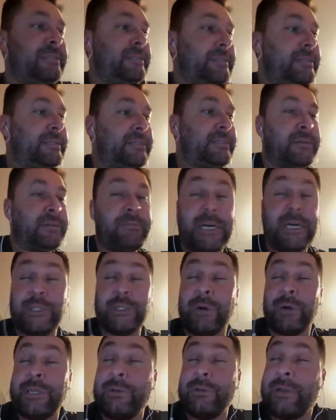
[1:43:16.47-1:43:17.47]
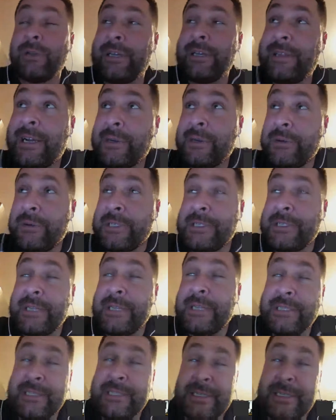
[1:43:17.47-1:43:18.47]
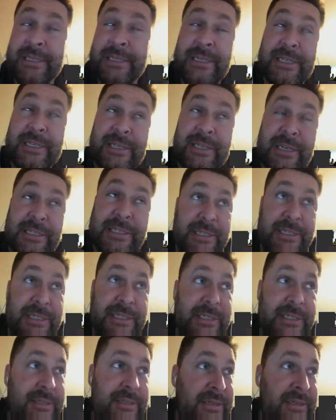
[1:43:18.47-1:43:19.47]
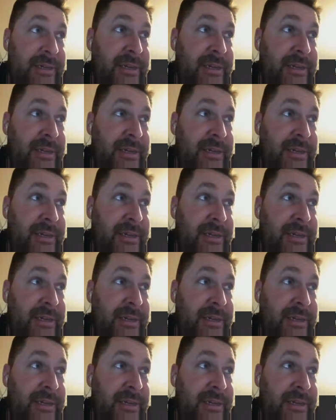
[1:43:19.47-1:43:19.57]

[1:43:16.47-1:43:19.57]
So mind you, I do like that Chris. That's a nice, neat